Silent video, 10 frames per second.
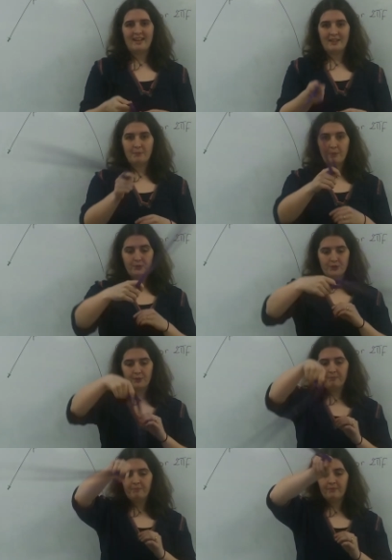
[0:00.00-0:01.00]
at the
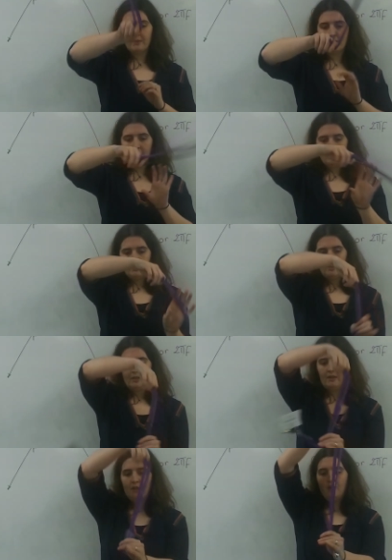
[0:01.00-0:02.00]
bottom,
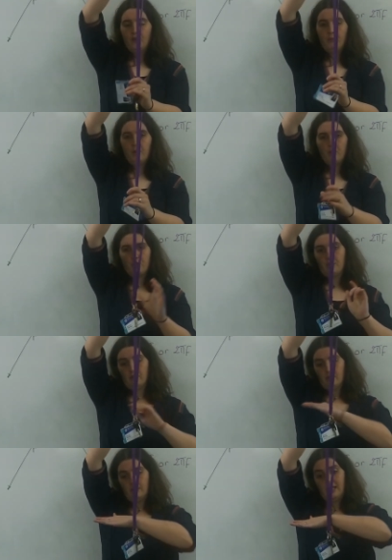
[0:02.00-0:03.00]
the
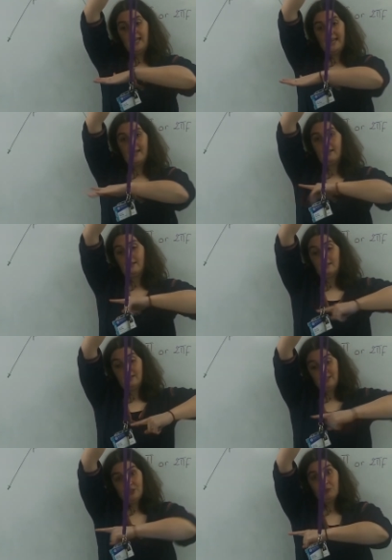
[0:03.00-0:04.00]
motion here
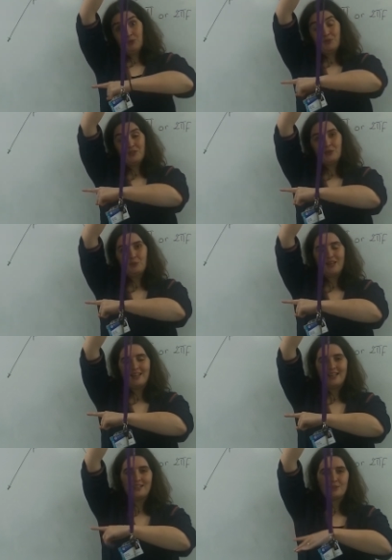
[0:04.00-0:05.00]
to move this
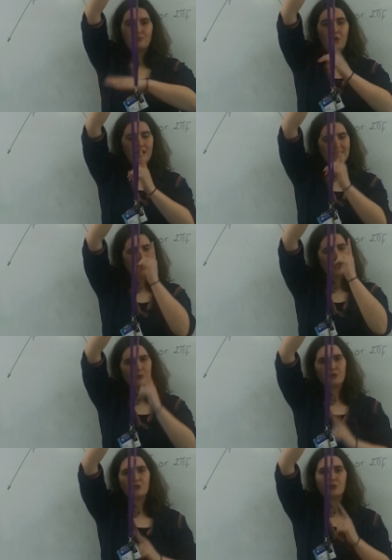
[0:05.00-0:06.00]
way is at right
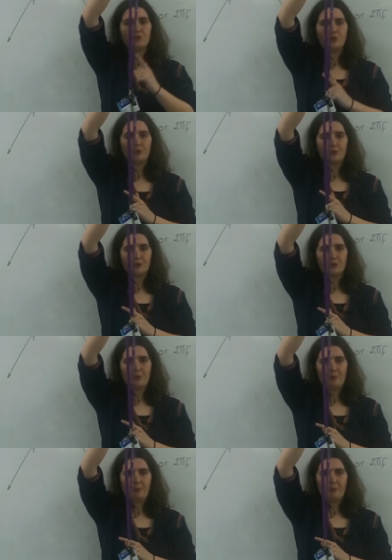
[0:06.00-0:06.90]
angles to the force.